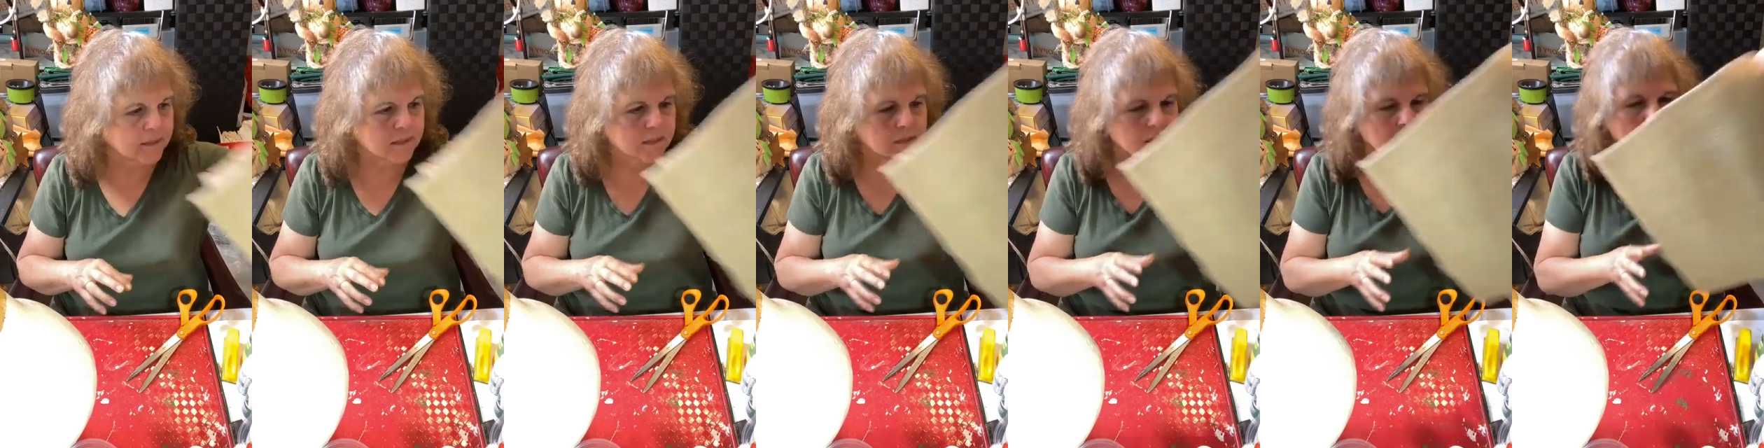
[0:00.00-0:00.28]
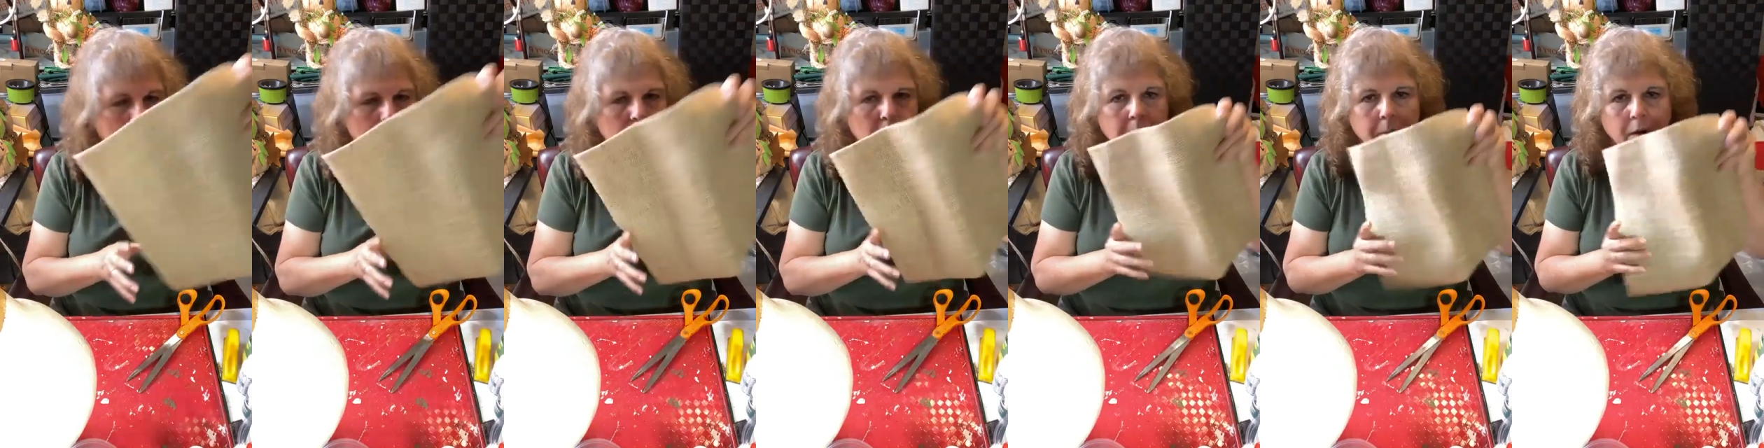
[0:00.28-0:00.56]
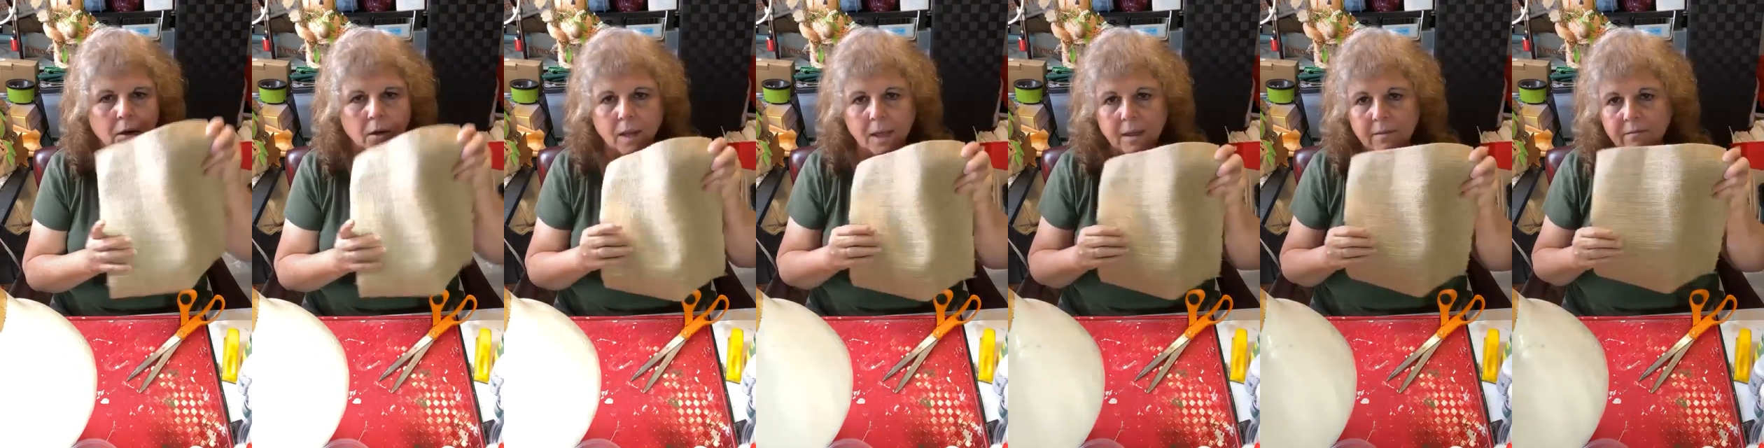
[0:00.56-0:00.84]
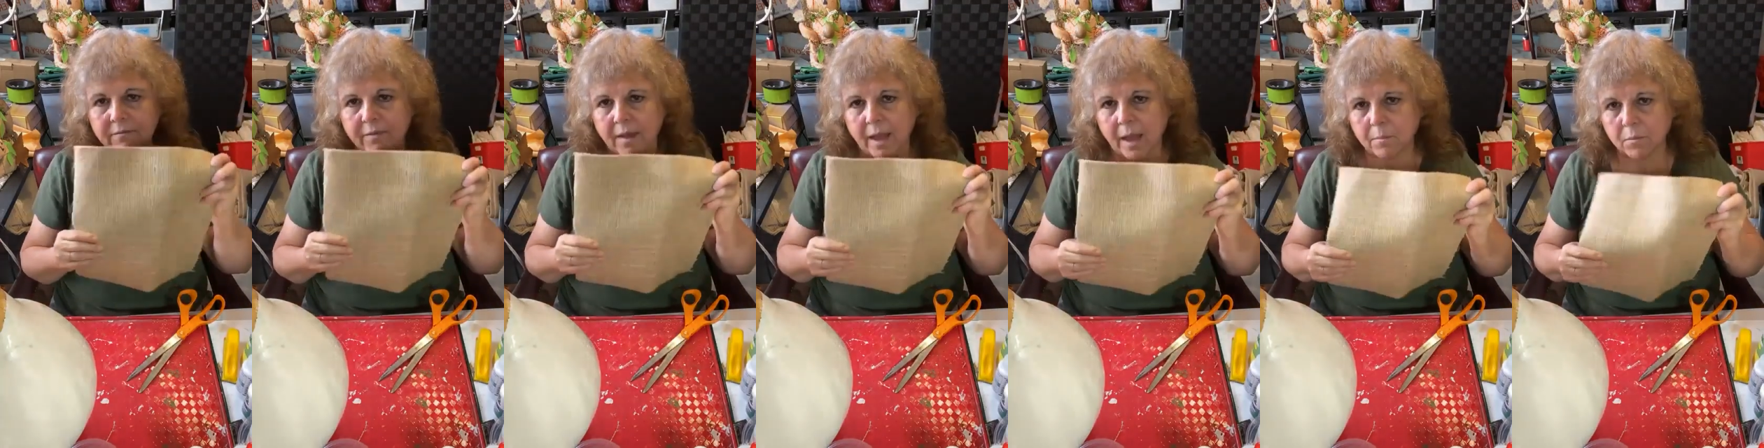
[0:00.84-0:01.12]
this is called
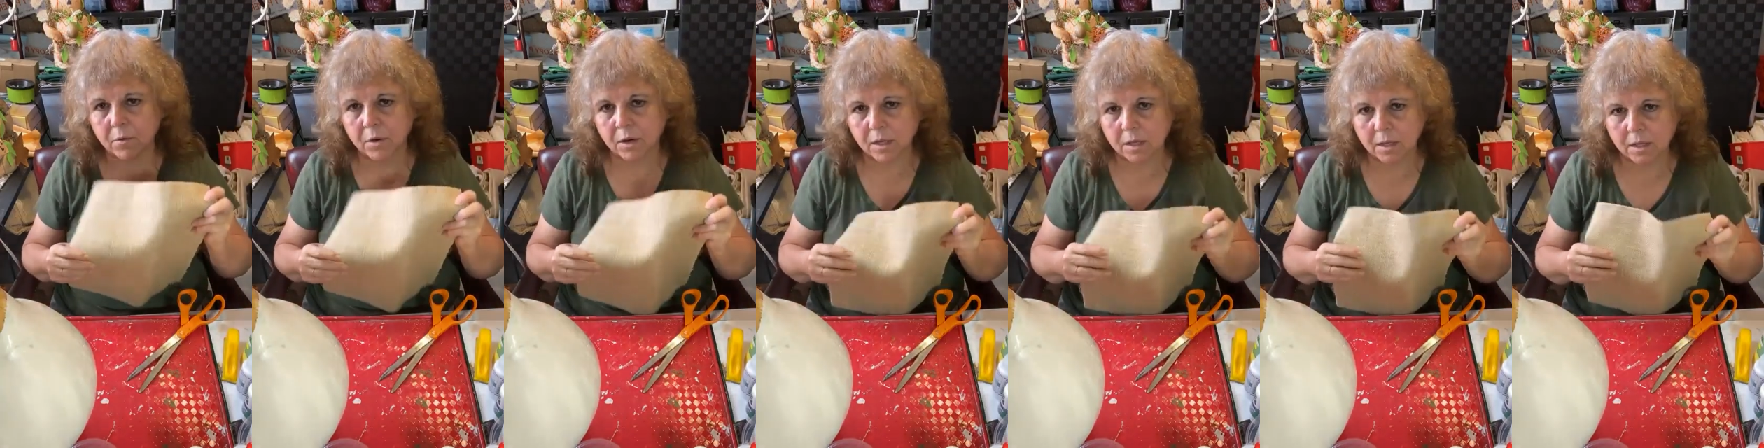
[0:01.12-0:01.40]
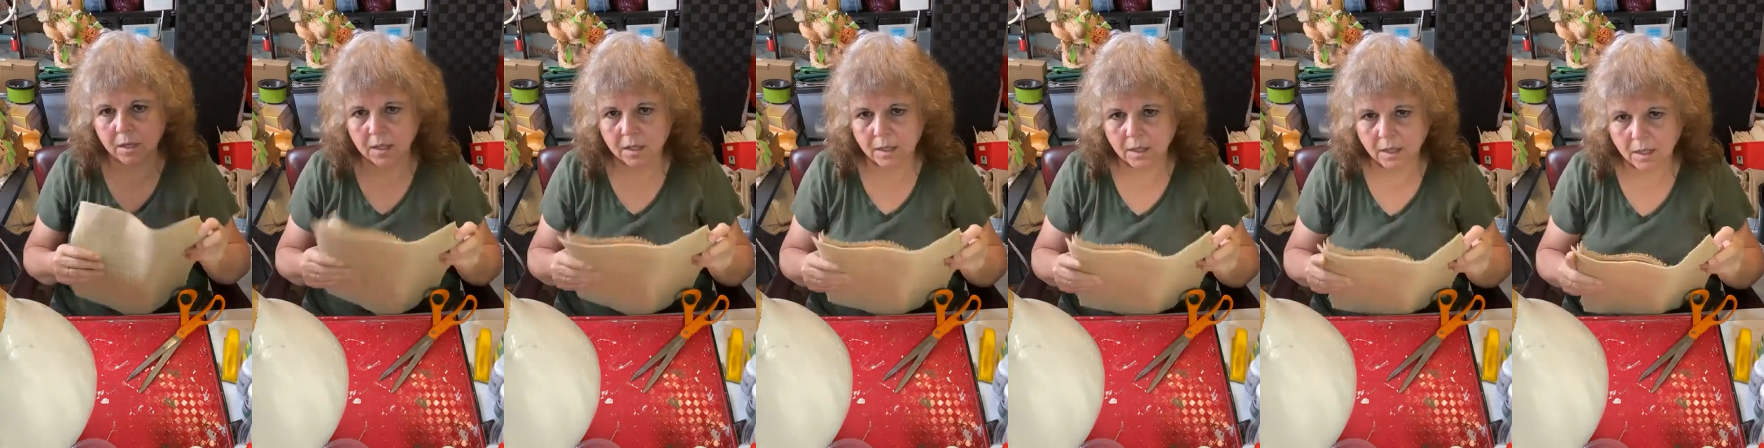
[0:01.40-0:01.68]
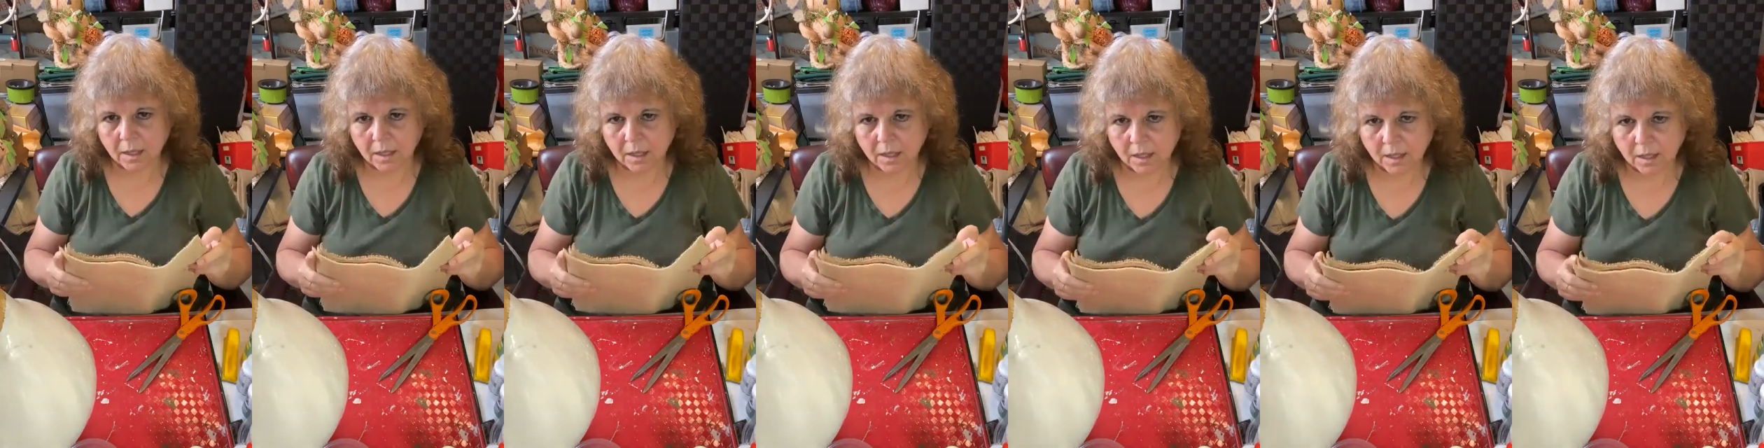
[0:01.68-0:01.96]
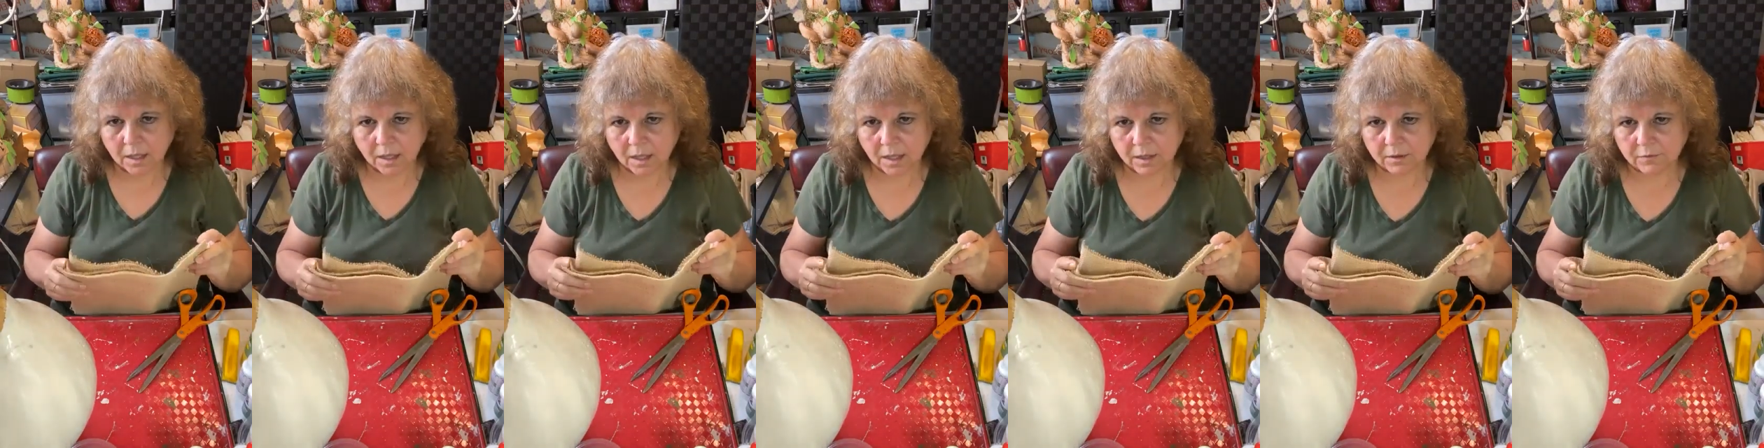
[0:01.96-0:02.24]
burlap fabric.
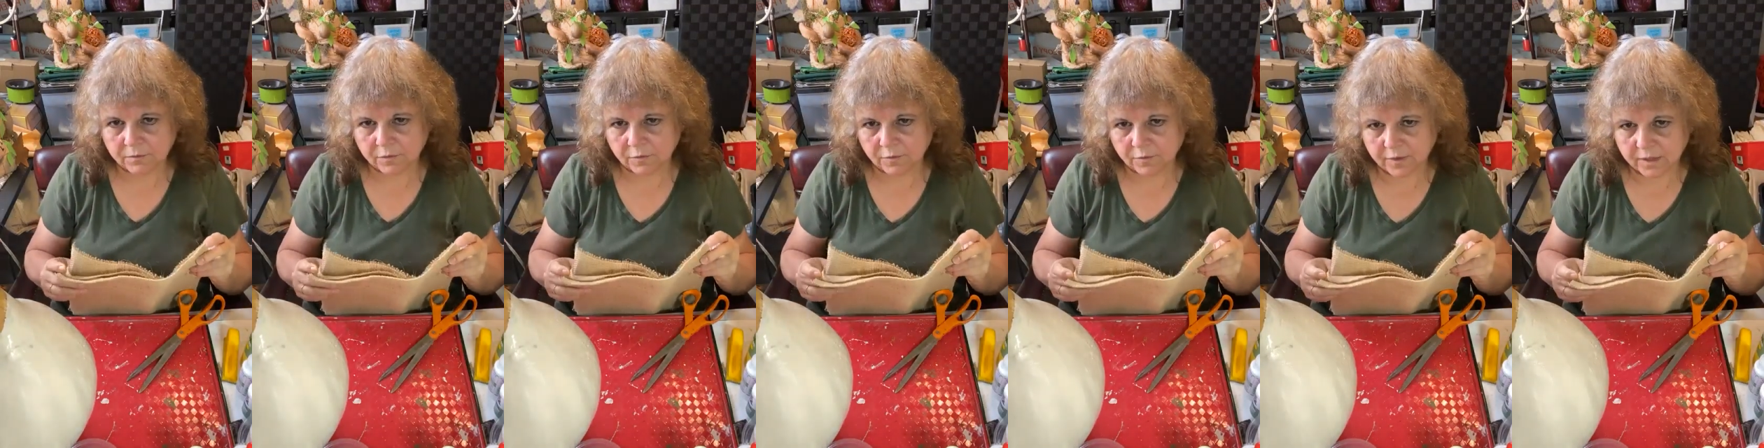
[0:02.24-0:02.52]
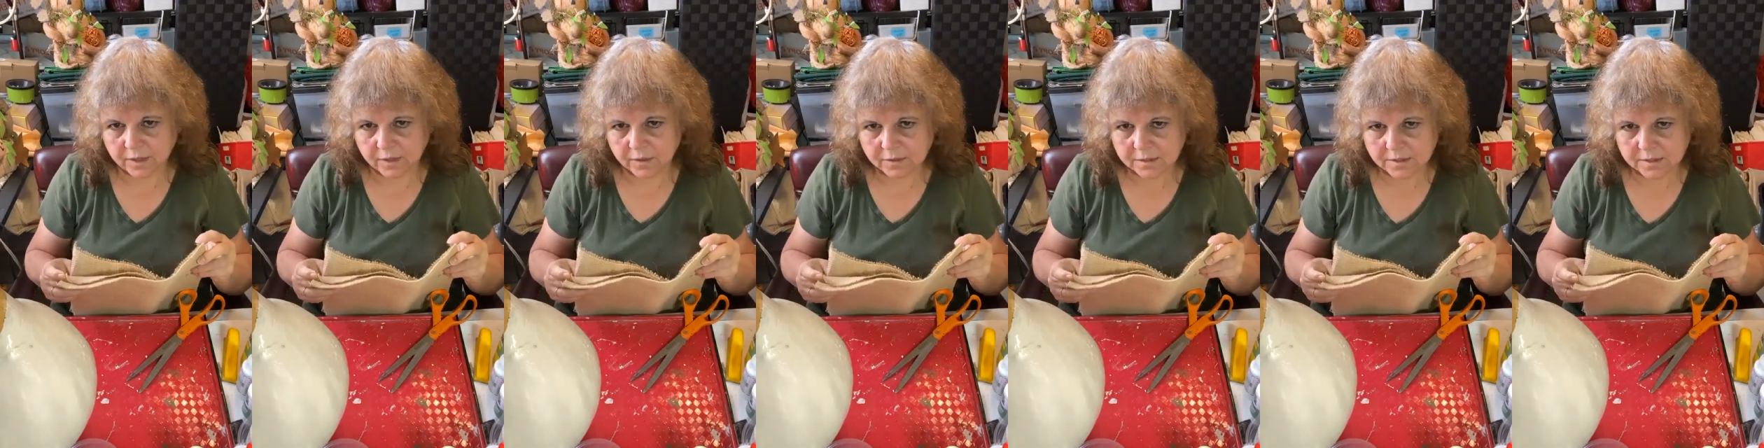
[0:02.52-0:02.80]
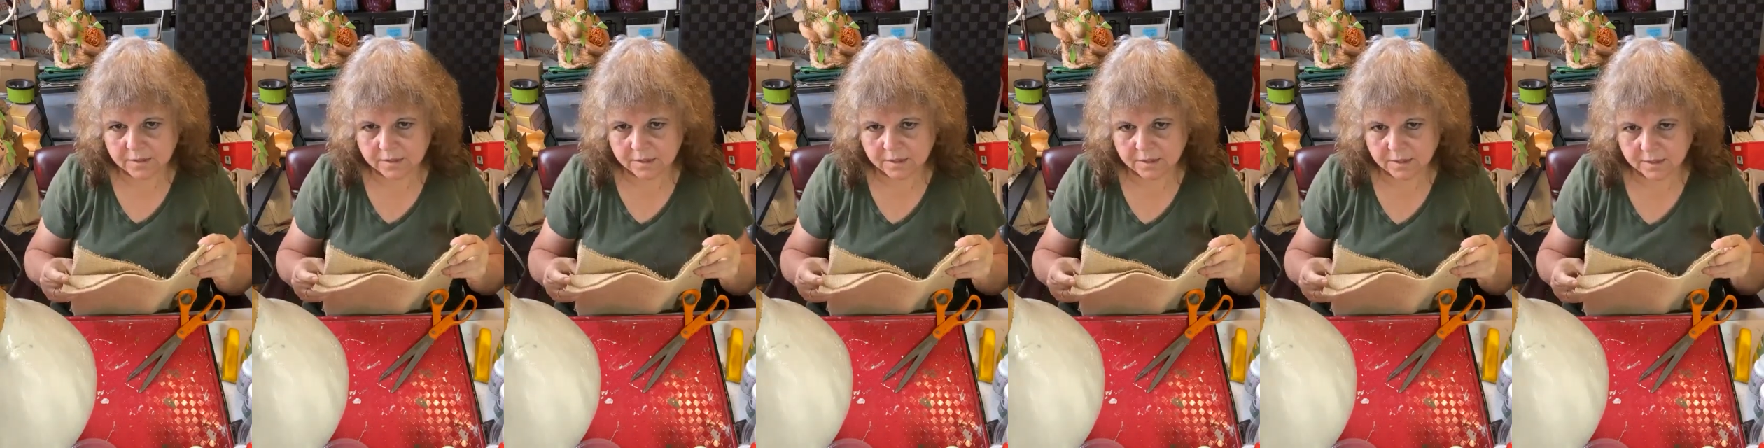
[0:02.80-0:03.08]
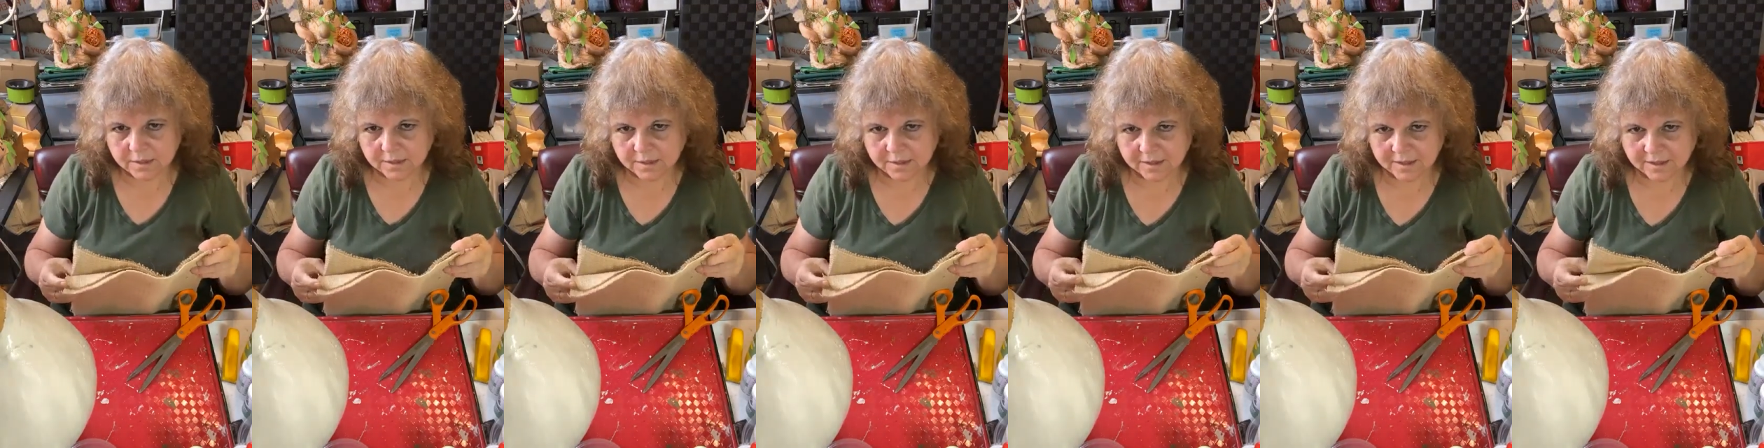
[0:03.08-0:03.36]
It feels,
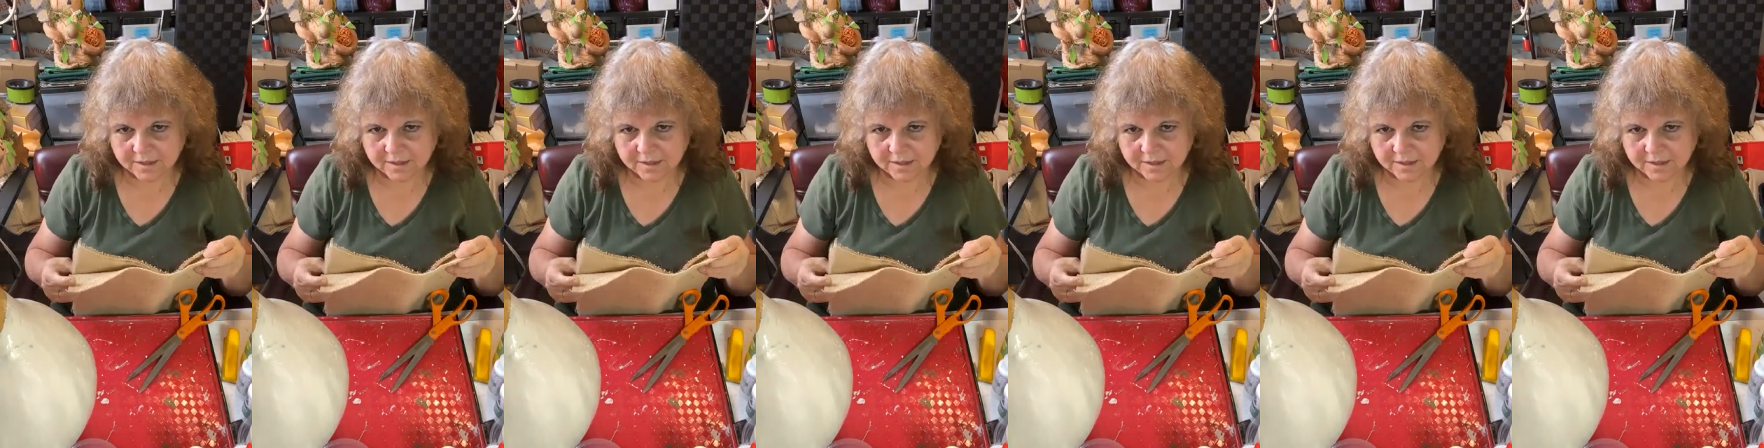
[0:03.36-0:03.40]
